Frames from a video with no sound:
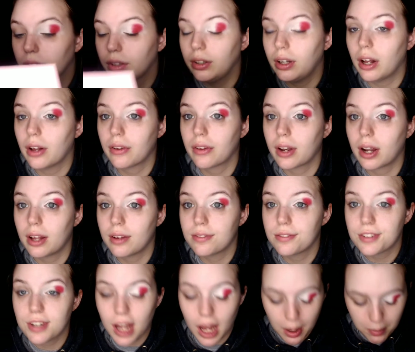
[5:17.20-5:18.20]
Now that
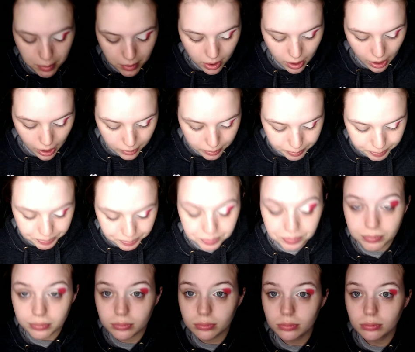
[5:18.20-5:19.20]
I've tapped that
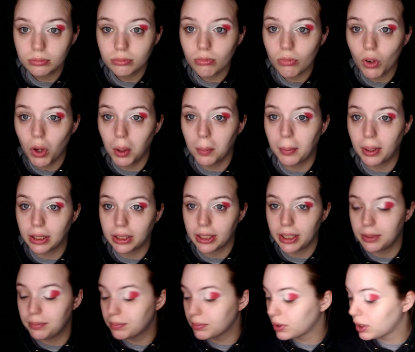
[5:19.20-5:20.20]
on my
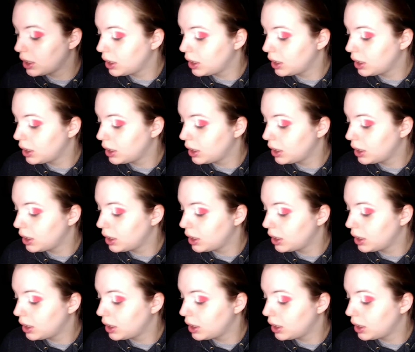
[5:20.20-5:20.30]
lid,